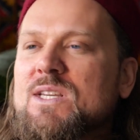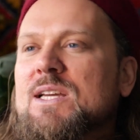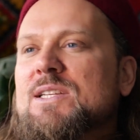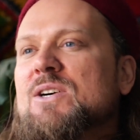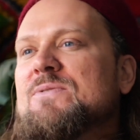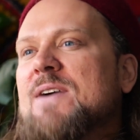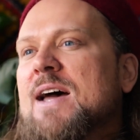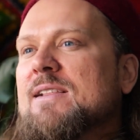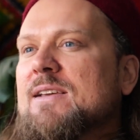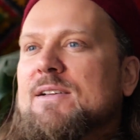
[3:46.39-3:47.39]
until
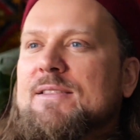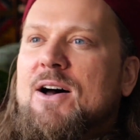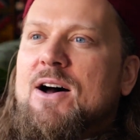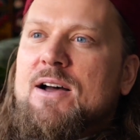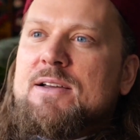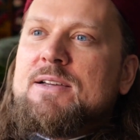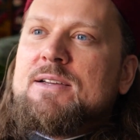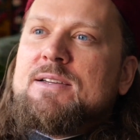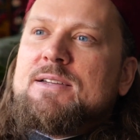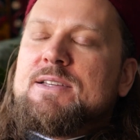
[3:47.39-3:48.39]
finally Allah
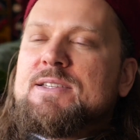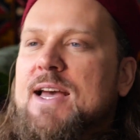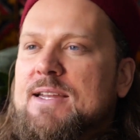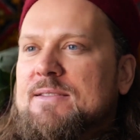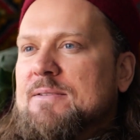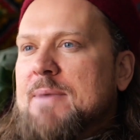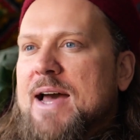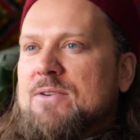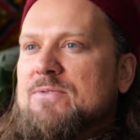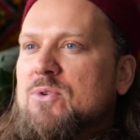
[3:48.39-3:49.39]
decided the
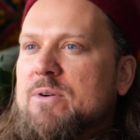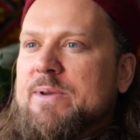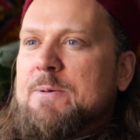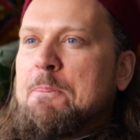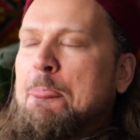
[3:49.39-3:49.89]
matter for me.